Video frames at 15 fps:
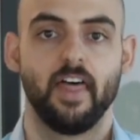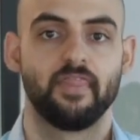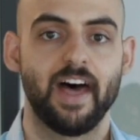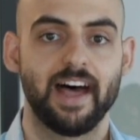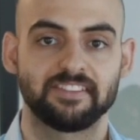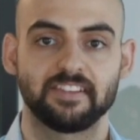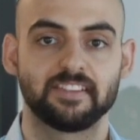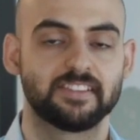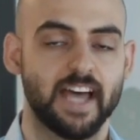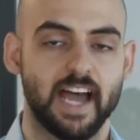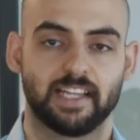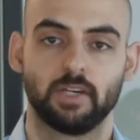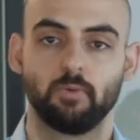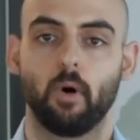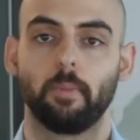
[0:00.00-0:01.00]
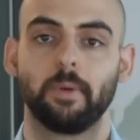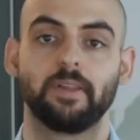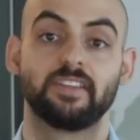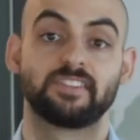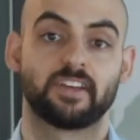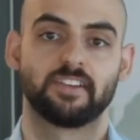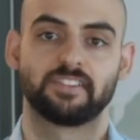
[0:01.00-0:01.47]
That's exactly what we'll be
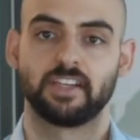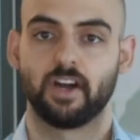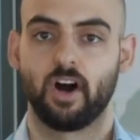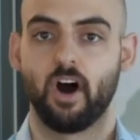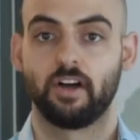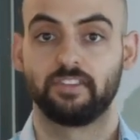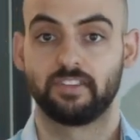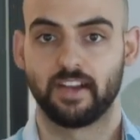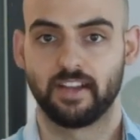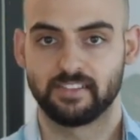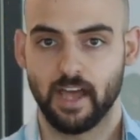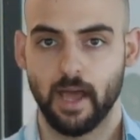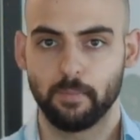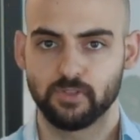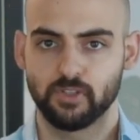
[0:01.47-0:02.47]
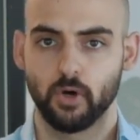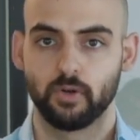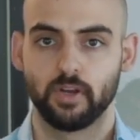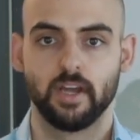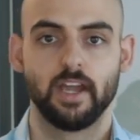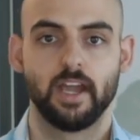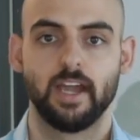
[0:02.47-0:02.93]
discussing on today's
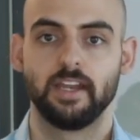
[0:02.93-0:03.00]
episode